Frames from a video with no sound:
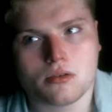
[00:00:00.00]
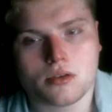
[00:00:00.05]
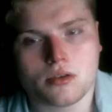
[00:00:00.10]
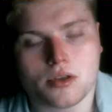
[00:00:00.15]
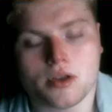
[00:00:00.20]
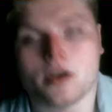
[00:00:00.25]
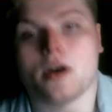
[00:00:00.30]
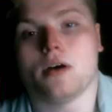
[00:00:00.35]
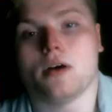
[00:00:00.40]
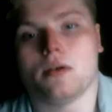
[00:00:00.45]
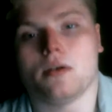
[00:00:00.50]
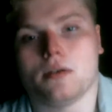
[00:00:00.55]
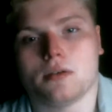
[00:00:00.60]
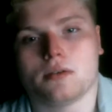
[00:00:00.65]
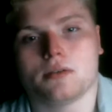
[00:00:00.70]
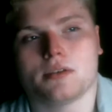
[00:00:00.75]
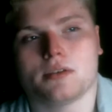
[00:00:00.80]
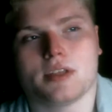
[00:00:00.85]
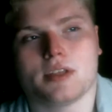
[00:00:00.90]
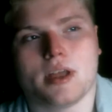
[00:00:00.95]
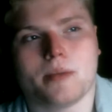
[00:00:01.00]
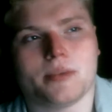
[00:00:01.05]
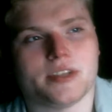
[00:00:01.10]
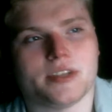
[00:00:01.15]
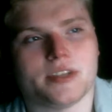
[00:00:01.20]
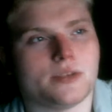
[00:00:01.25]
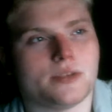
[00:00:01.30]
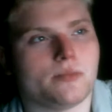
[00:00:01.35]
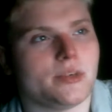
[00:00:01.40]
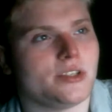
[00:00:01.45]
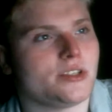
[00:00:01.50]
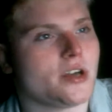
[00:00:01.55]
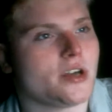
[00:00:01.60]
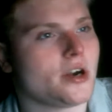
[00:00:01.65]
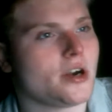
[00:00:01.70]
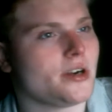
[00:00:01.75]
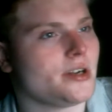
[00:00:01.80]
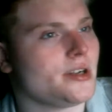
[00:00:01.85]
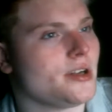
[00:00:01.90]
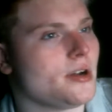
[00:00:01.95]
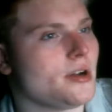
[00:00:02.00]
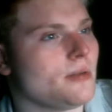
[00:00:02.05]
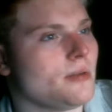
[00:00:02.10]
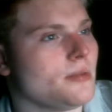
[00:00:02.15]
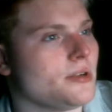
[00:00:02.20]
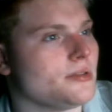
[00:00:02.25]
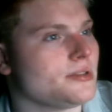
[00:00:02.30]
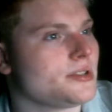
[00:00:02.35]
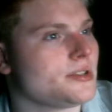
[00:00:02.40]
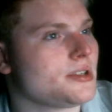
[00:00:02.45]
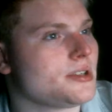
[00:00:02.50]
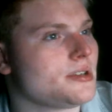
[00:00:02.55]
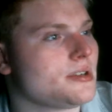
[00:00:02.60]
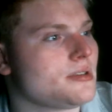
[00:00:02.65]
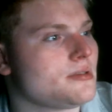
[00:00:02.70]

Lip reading: That'd be retarded almost.